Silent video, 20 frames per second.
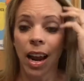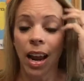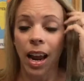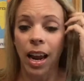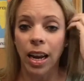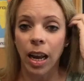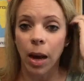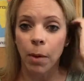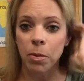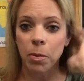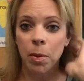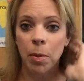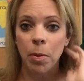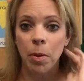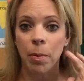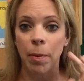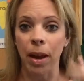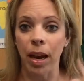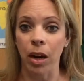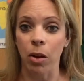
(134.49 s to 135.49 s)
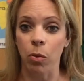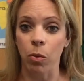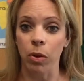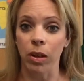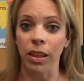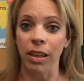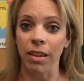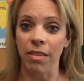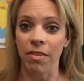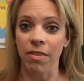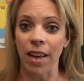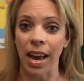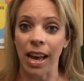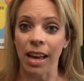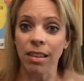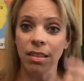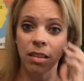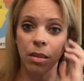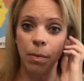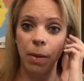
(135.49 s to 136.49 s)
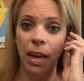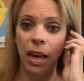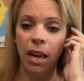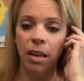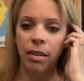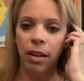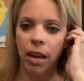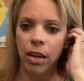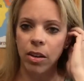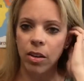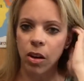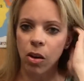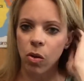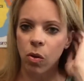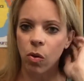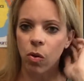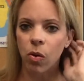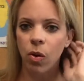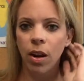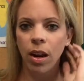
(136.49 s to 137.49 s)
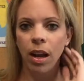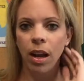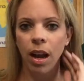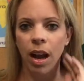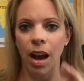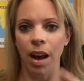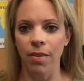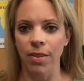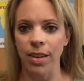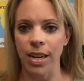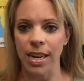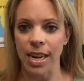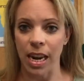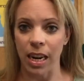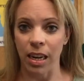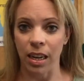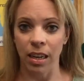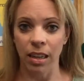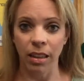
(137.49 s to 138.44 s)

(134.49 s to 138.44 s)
and helps me prepare really fast because I don't have to dig.